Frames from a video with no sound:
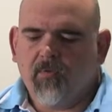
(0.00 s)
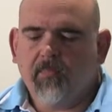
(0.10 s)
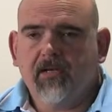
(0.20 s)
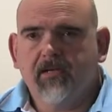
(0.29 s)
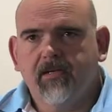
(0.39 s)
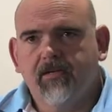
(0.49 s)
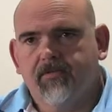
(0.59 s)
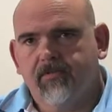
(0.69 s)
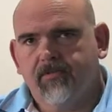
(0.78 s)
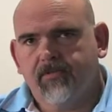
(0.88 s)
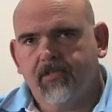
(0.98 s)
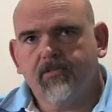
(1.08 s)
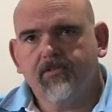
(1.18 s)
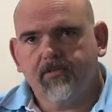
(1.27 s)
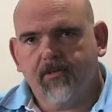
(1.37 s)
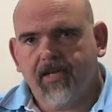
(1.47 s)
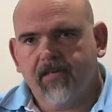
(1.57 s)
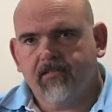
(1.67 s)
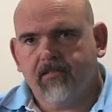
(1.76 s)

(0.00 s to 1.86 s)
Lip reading: We're mainly introducing 2 grades,